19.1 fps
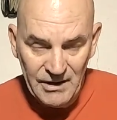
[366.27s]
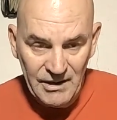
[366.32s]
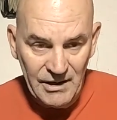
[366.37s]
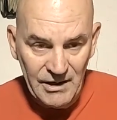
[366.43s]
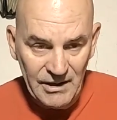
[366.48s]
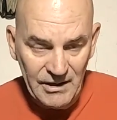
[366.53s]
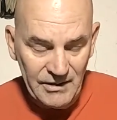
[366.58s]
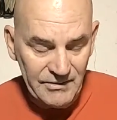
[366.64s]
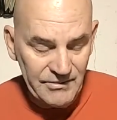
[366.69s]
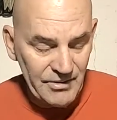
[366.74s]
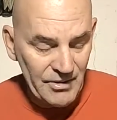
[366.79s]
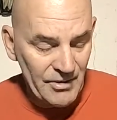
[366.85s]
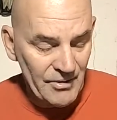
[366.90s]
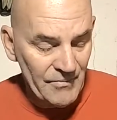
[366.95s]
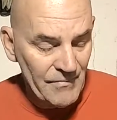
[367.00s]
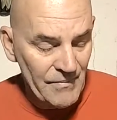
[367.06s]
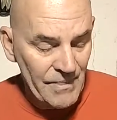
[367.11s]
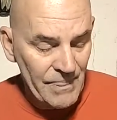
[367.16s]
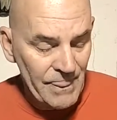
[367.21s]
And so
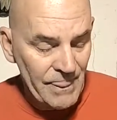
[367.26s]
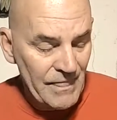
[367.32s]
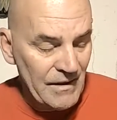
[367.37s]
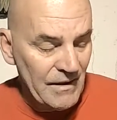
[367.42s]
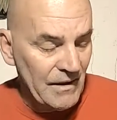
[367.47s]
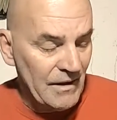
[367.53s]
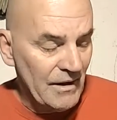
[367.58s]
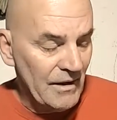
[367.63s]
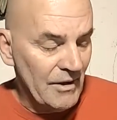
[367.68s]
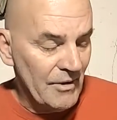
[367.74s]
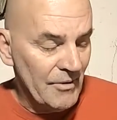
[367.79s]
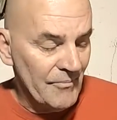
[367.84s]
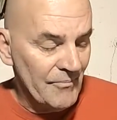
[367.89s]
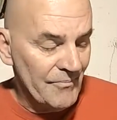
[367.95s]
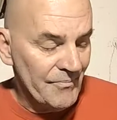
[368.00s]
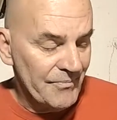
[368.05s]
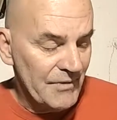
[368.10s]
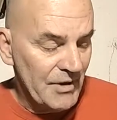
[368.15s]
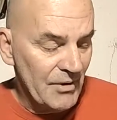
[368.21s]

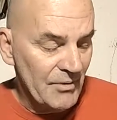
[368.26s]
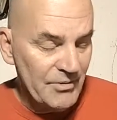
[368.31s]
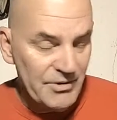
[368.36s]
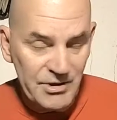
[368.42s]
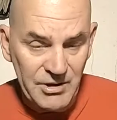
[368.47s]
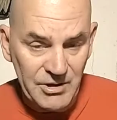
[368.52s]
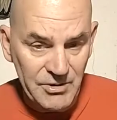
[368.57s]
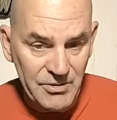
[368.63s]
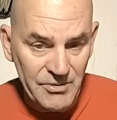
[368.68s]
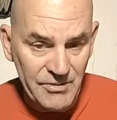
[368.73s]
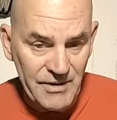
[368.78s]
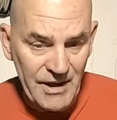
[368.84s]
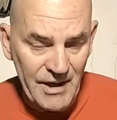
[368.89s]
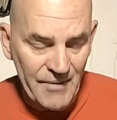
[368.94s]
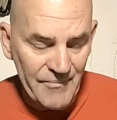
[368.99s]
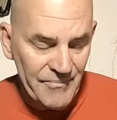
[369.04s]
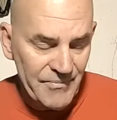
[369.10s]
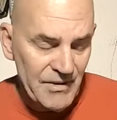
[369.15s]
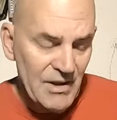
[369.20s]
I can do
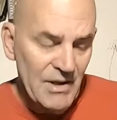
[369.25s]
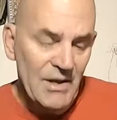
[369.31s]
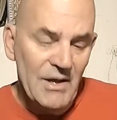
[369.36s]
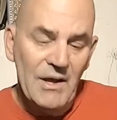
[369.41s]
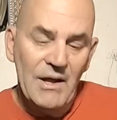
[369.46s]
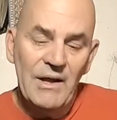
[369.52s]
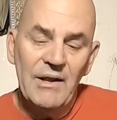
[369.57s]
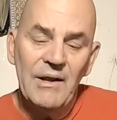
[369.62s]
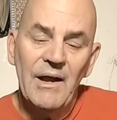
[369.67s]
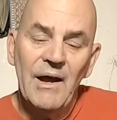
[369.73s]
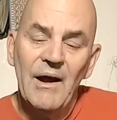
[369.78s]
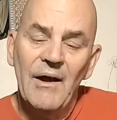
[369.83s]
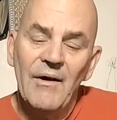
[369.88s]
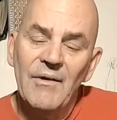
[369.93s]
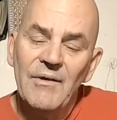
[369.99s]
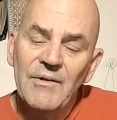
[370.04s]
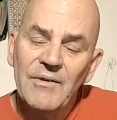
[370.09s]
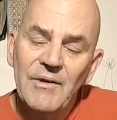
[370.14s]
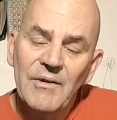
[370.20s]
that.
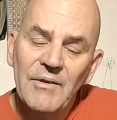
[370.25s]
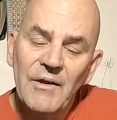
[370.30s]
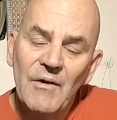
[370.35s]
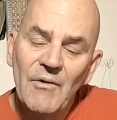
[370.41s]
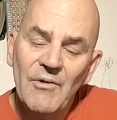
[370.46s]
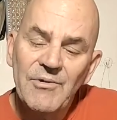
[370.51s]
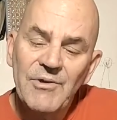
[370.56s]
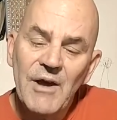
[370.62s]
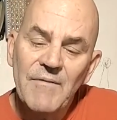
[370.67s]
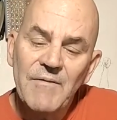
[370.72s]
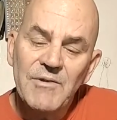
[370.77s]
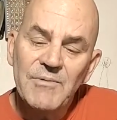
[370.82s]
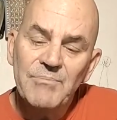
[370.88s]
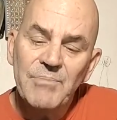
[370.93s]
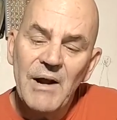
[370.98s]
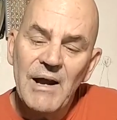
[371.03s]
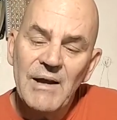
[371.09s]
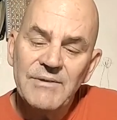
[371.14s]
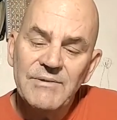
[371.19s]
Now they also have these
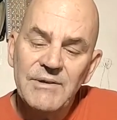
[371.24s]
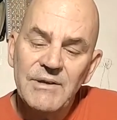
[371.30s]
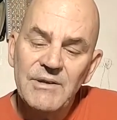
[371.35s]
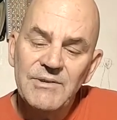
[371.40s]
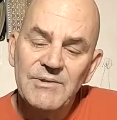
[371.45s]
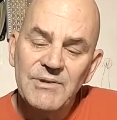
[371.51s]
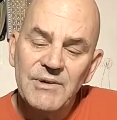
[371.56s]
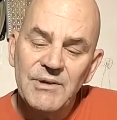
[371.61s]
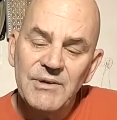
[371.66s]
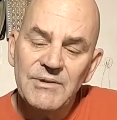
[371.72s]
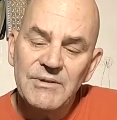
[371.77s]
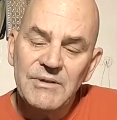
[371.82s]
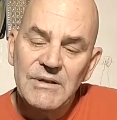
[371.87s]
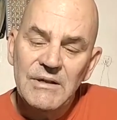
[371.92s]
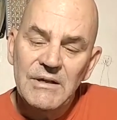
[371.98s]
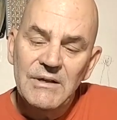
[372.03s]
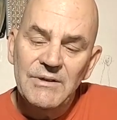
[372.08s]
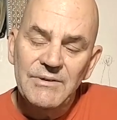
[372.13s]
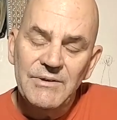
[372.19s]
brass inserts.
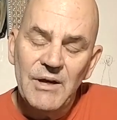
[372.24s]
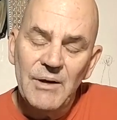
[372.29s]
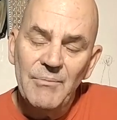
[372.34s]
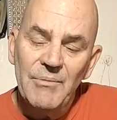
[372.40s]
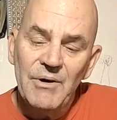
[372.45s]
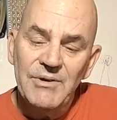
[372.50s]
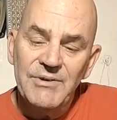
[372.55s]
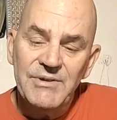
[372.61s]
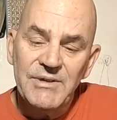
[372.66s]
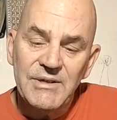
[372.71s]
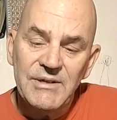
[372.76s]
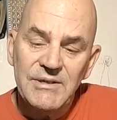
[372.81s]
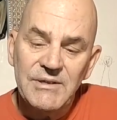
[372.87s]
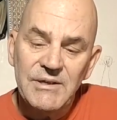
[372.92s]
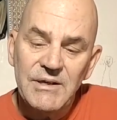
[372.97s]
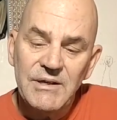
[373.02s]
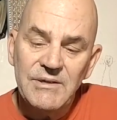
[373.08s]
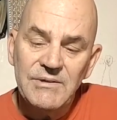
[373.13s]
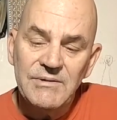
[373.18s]
Some are
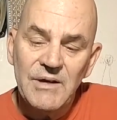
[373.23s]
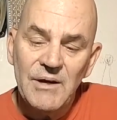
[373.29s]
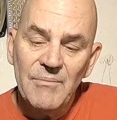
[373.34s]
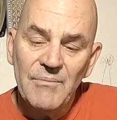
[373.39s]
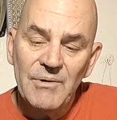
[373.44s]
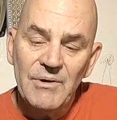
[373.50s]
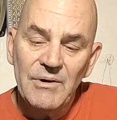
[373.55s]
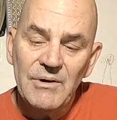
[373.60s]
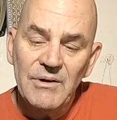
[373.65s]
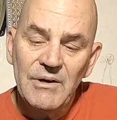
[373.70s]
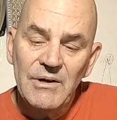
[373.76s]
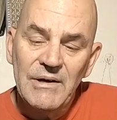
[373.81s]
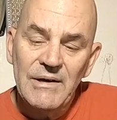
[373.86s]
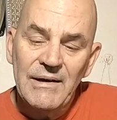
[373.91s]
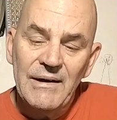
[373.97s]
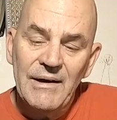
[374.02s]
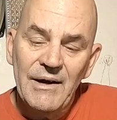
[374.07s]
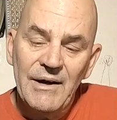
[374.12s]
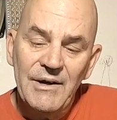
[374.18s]
60, some are
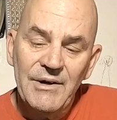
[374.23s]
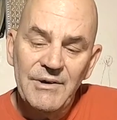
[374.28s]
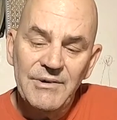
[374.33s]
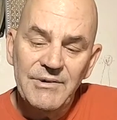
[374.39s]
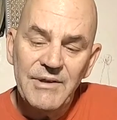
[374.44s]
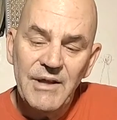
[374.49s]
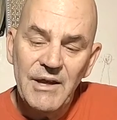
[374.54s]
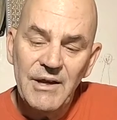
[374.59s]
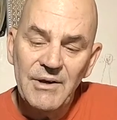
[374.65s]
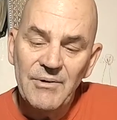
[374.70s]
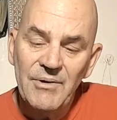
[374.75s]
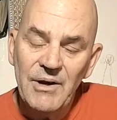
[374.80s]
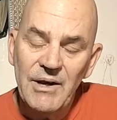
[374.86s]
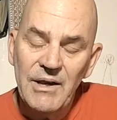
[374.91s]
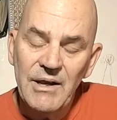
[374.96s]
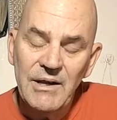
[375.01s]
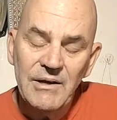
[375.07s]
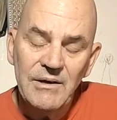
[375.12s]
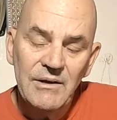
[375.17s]
110
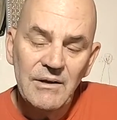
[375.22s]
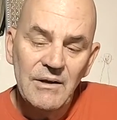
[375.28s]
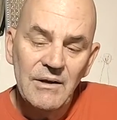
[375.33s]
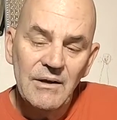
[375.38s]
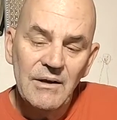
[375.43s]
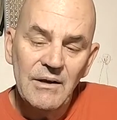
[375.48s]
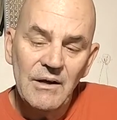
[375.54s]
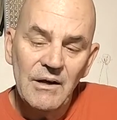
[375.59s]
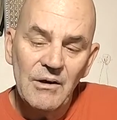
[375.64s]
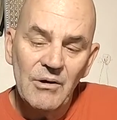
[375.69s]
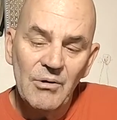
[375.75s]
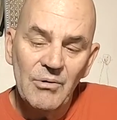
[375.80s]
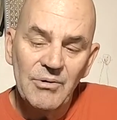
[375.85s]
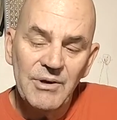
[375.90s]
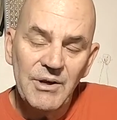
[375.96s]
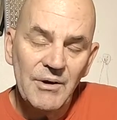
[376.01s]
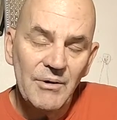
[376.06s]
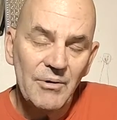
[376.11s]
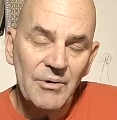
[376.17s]
grain, or
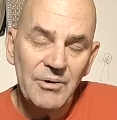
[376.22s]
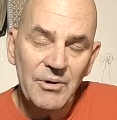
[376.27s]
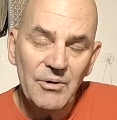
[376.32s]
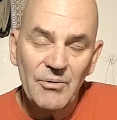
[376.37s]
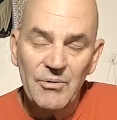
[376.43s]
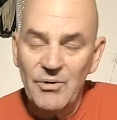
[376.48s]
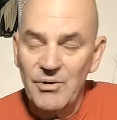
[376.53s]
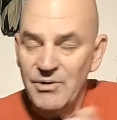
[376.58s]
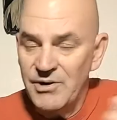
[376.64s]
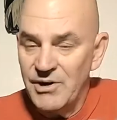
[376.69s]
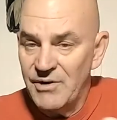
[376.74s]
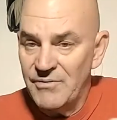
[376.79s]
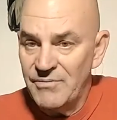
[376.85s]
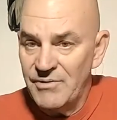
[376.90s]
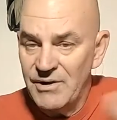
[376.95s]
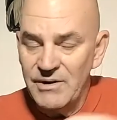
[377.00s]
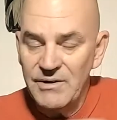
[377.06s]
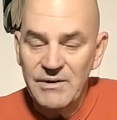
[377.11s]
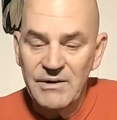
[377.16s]

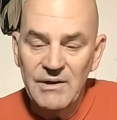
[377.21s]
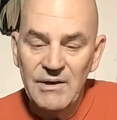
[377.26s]
different.